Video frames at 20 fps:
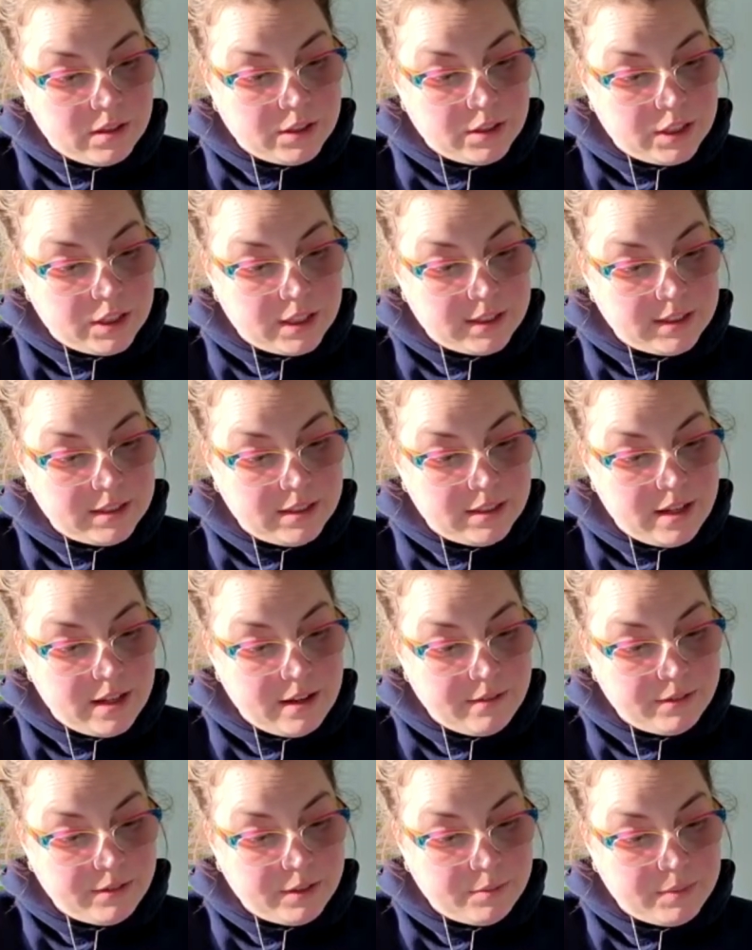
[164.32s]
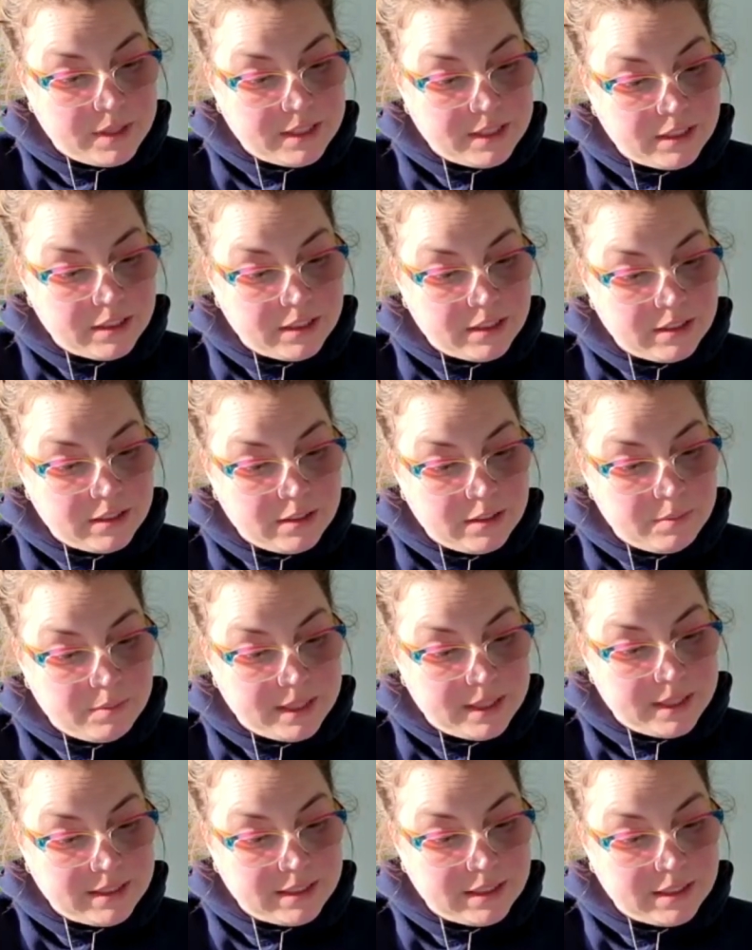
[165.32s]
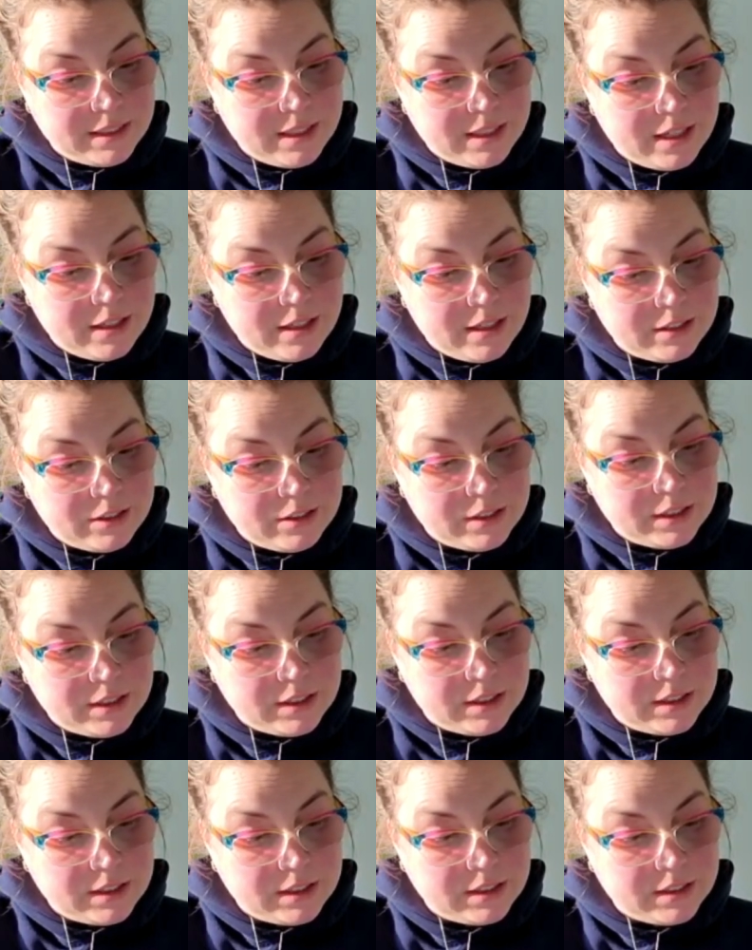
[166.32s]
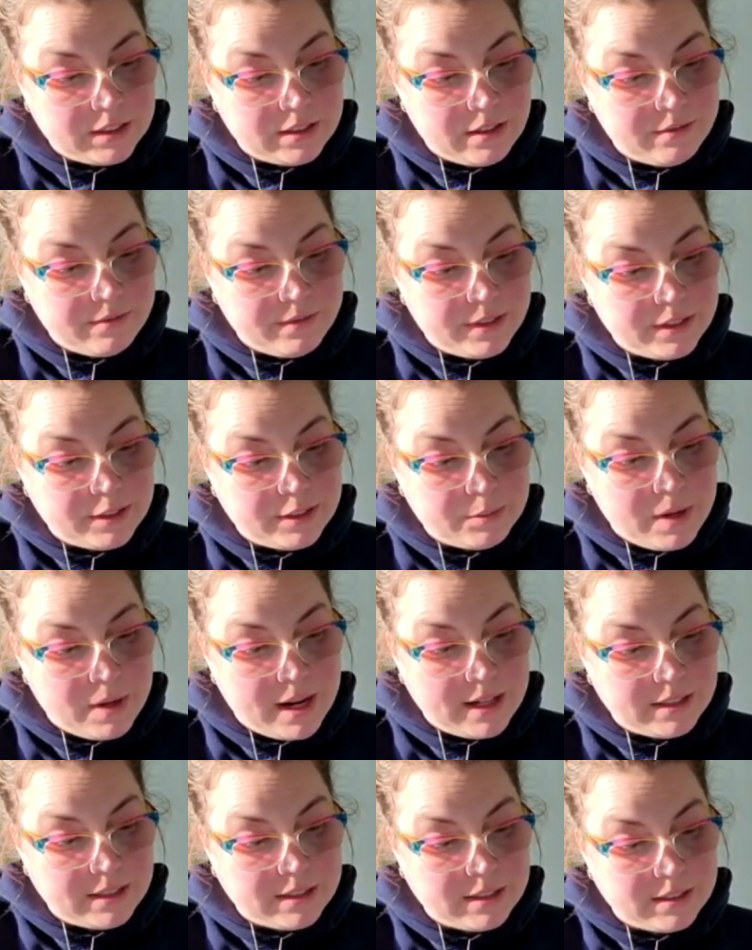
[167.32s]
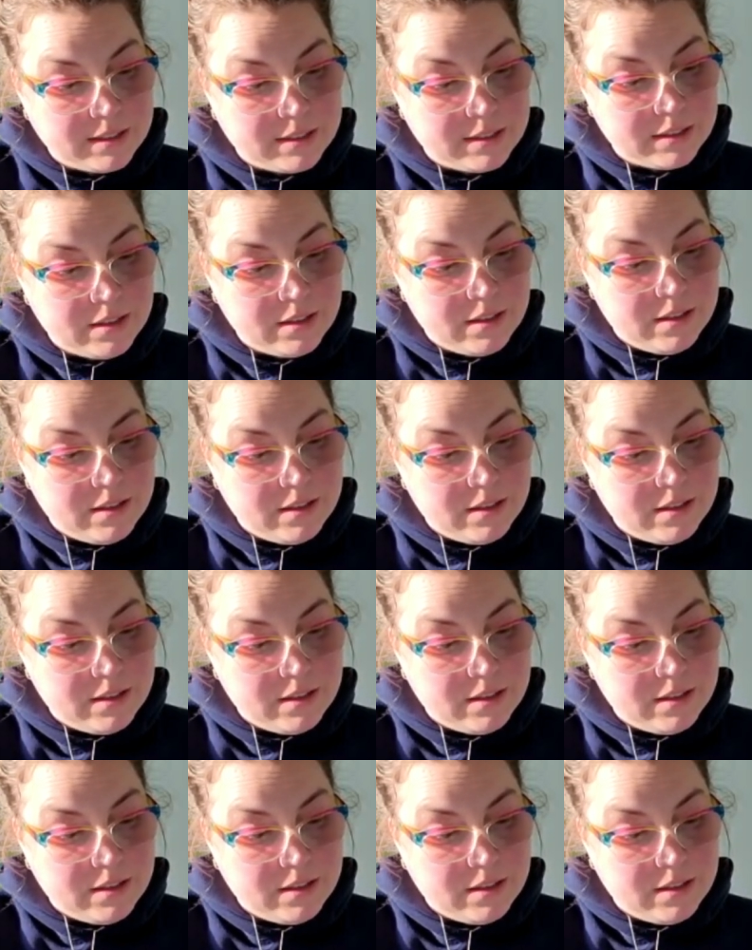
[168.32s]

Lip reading: just enough to mention the basic characteristics of its practice.